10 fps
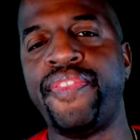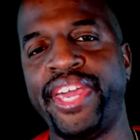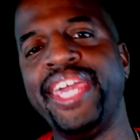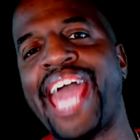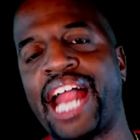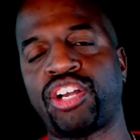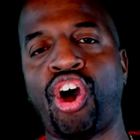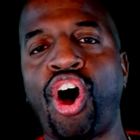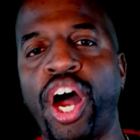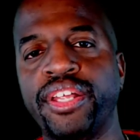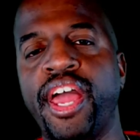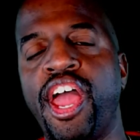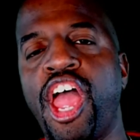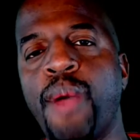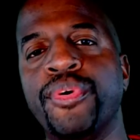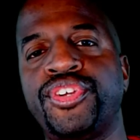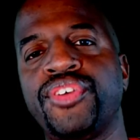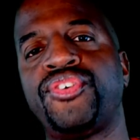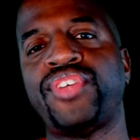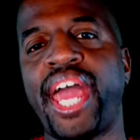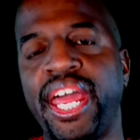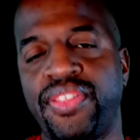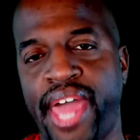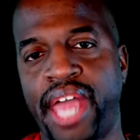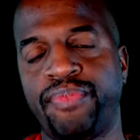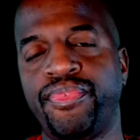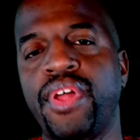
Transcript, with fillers: that he got caught and was just saying that.